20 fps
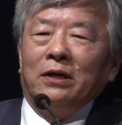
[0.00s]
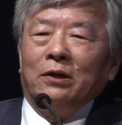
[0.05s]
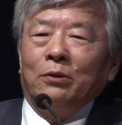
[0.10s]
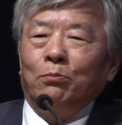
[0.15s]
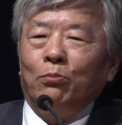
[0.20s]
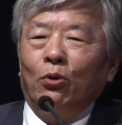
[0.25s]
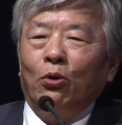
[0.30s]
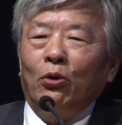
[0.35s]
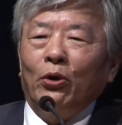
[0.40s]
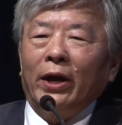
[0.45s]

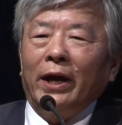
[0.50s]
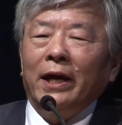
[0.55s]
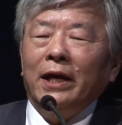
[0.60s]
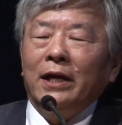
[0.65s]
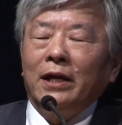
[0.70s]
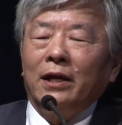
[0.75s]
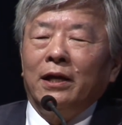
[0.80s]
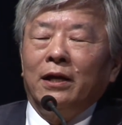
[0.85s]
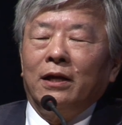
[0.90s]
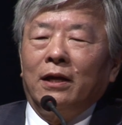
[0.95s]

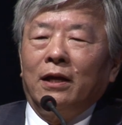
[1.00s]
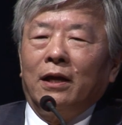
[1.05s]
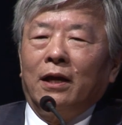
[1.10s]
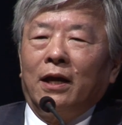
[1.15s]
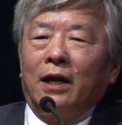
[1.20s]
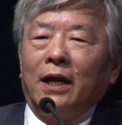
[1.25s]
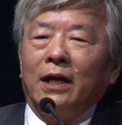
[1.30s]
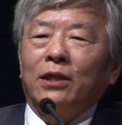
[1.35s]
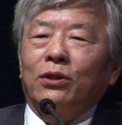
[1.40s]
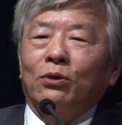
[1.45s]
boy,
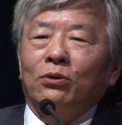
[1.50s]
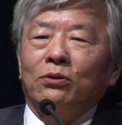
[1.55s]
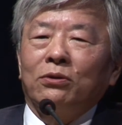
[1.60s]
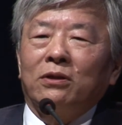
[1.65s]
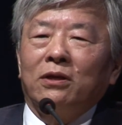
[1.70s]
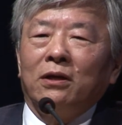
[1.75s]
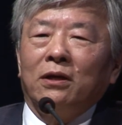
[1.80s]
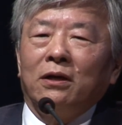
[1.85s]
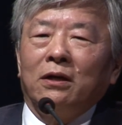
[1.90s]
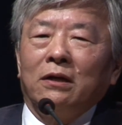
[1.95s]
I thought